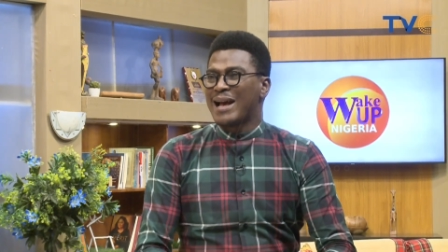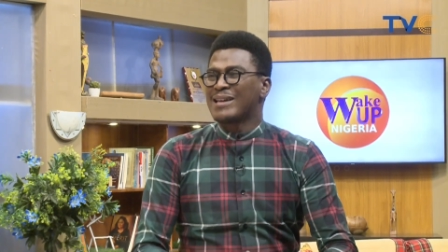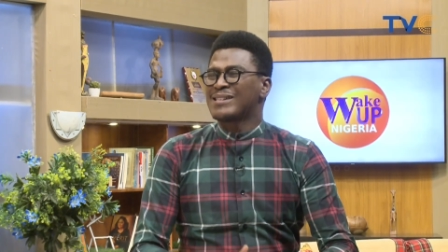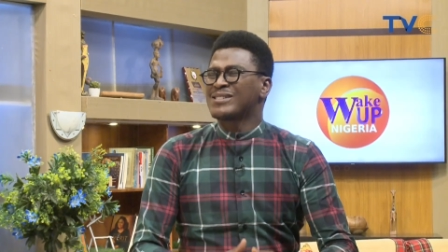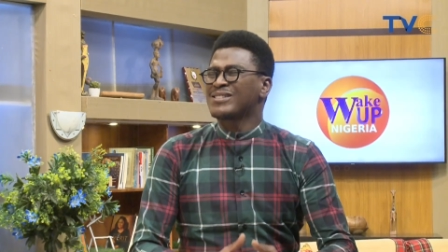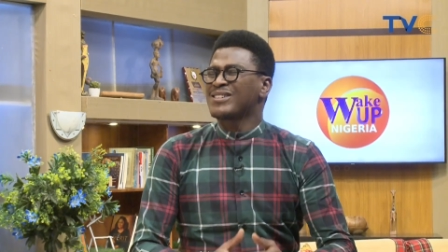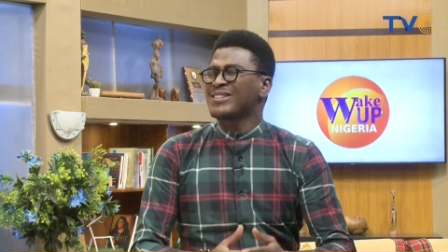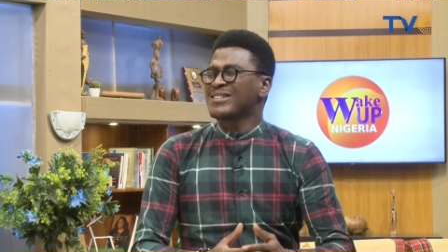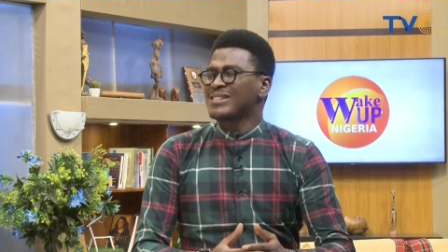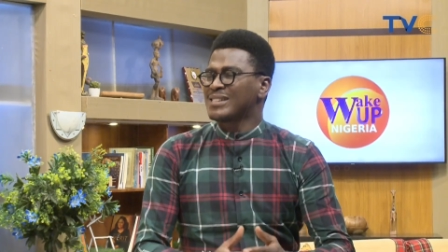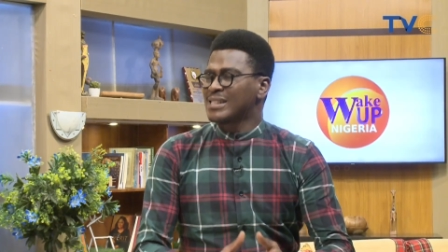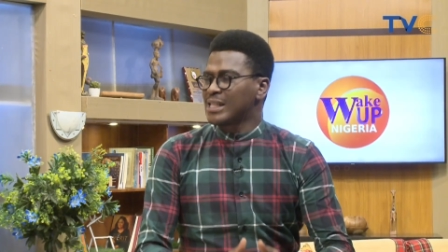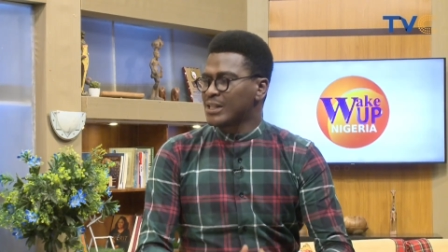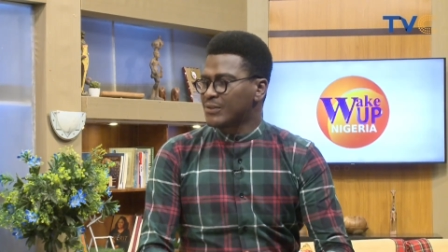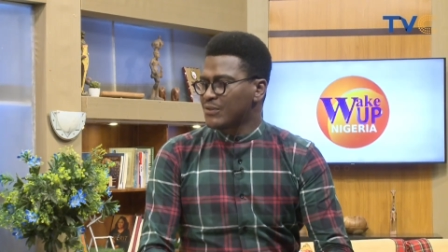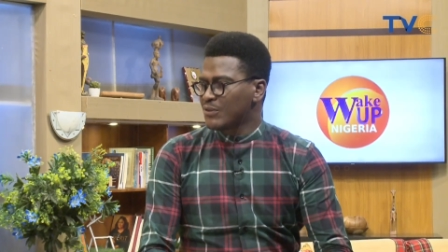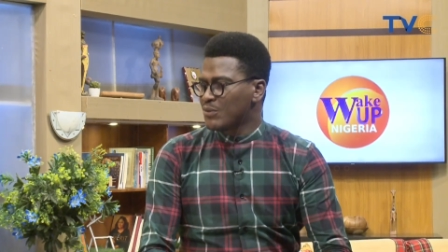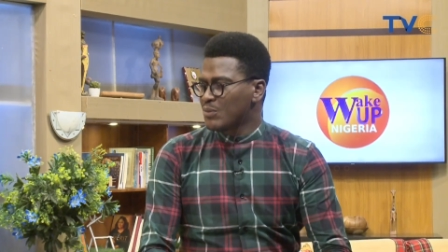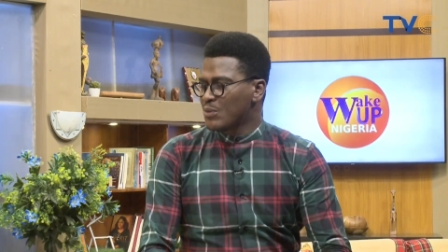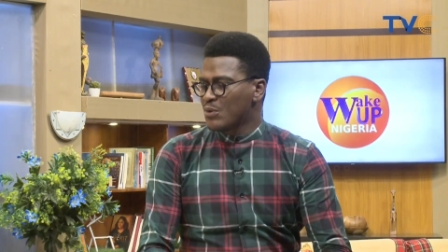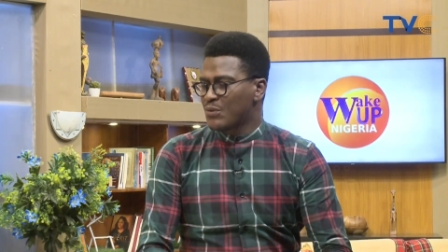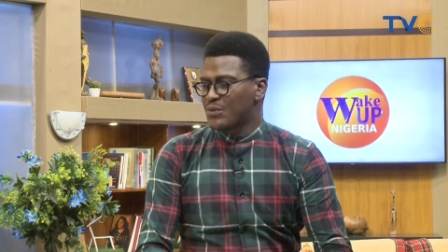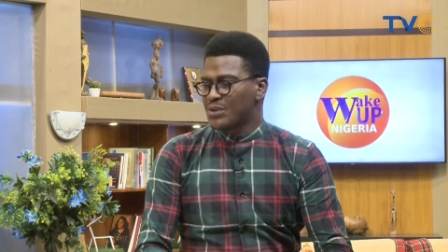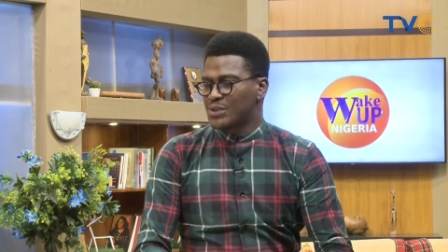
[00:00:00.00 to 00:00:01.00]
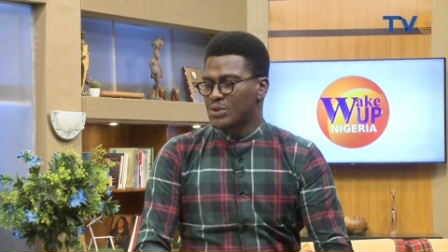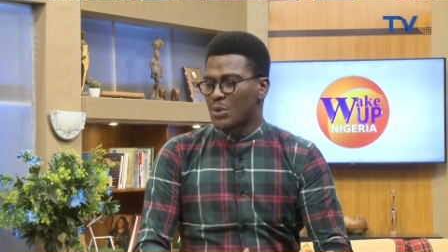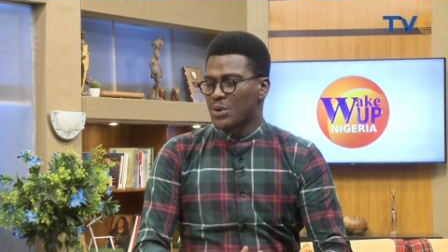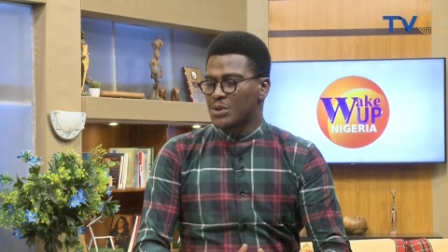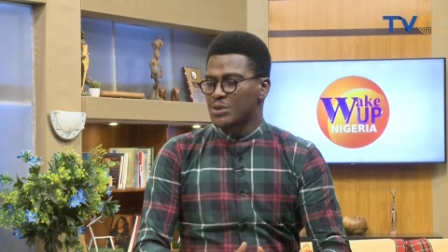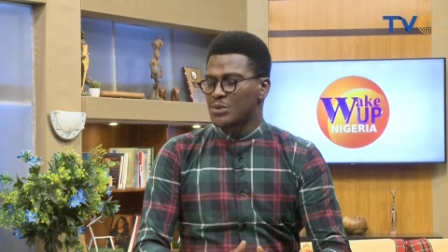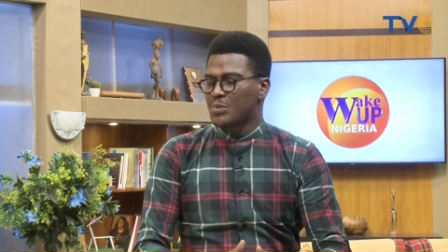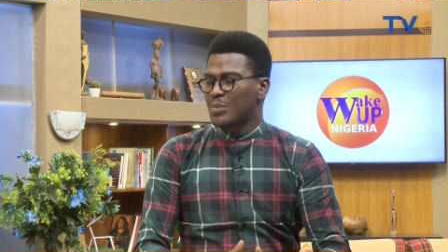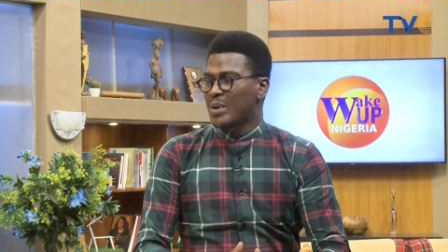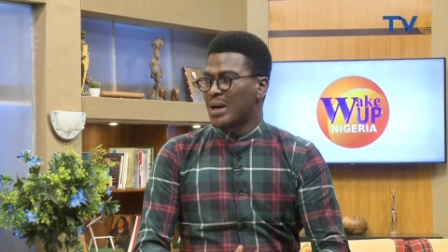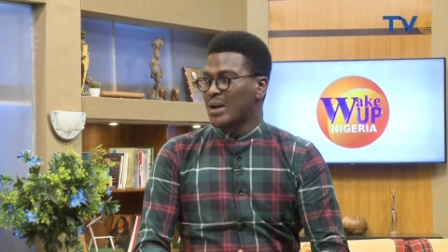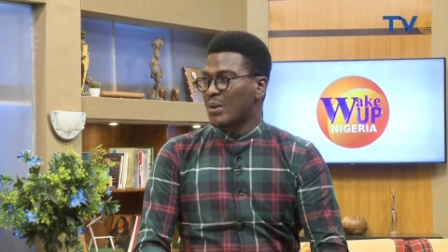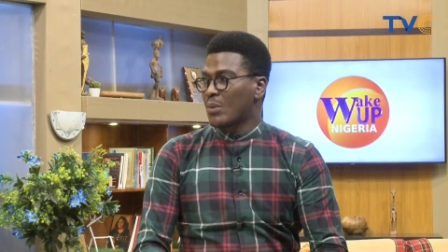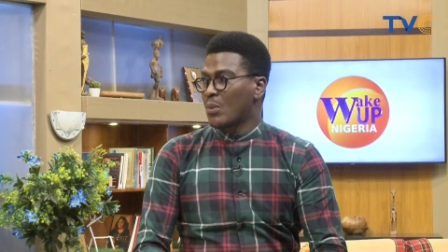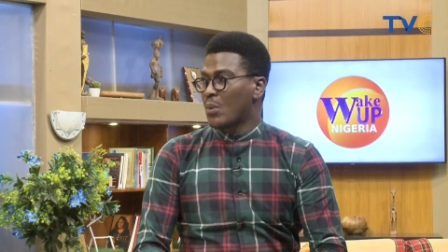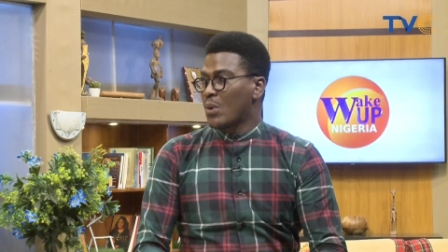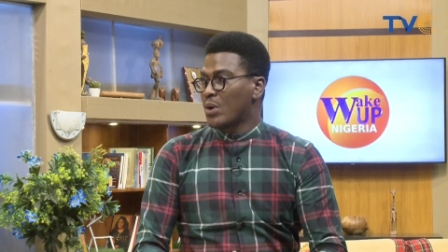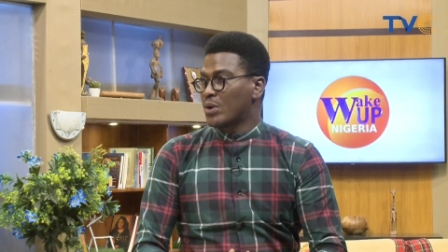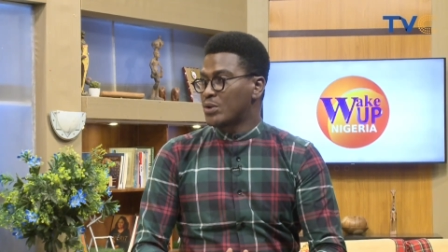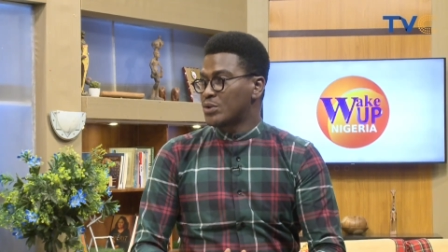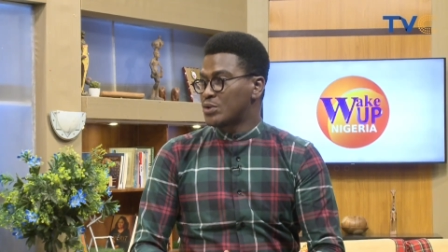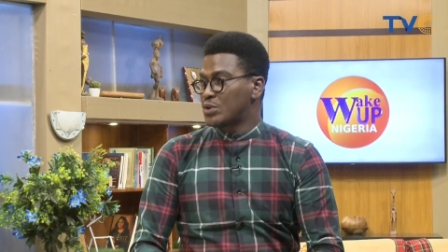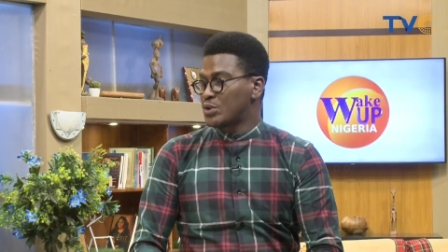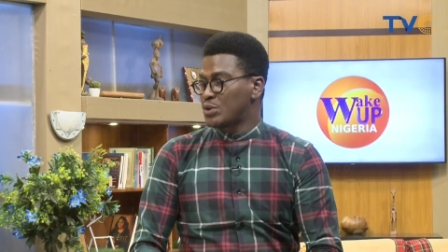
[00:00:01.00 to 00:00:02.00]
successful movies go into part
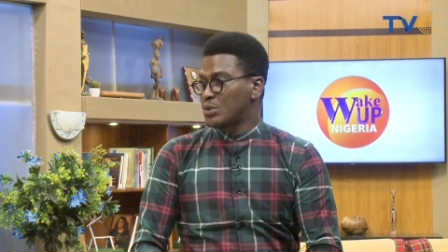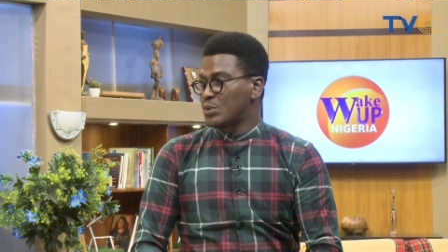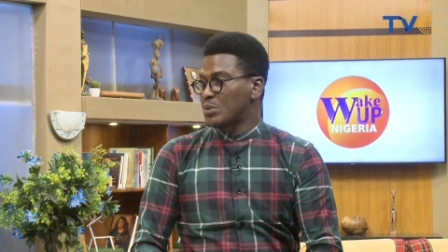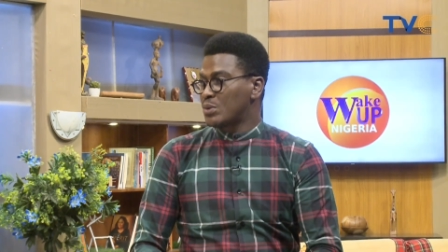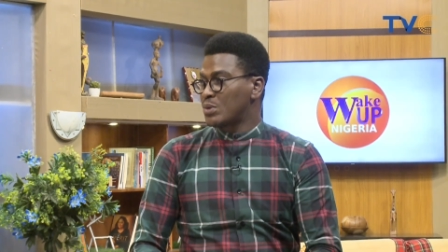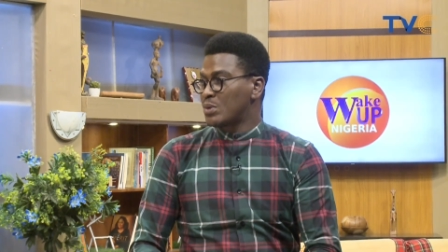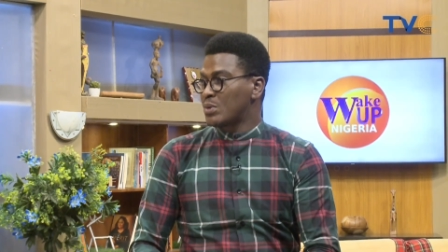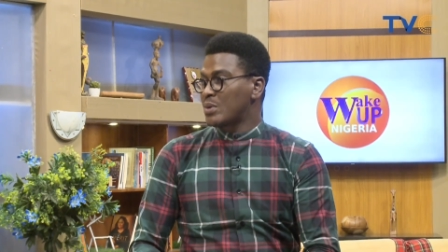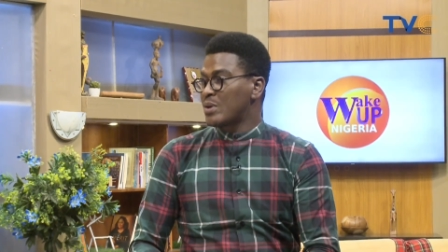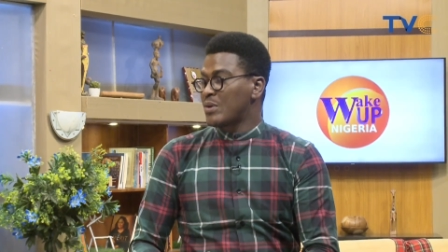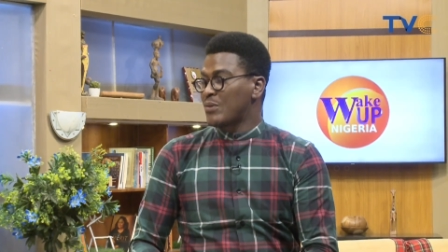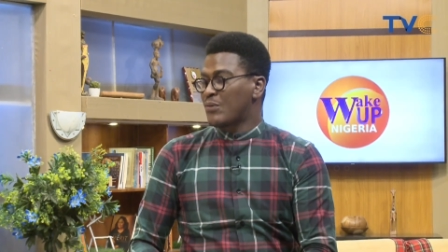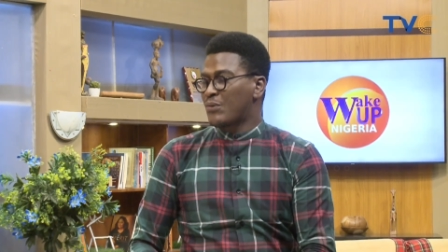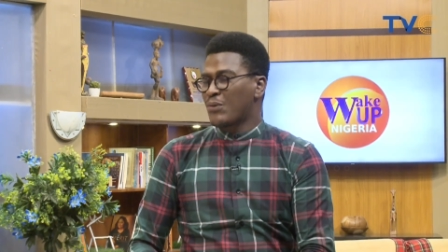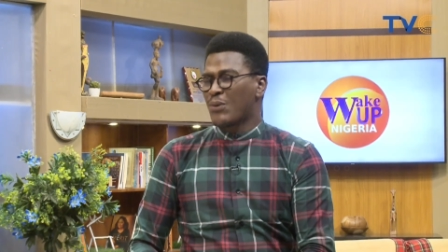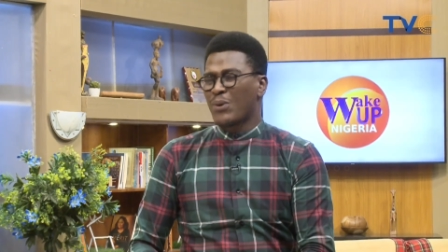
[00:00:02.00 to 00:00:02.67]
one, two, three, yeah.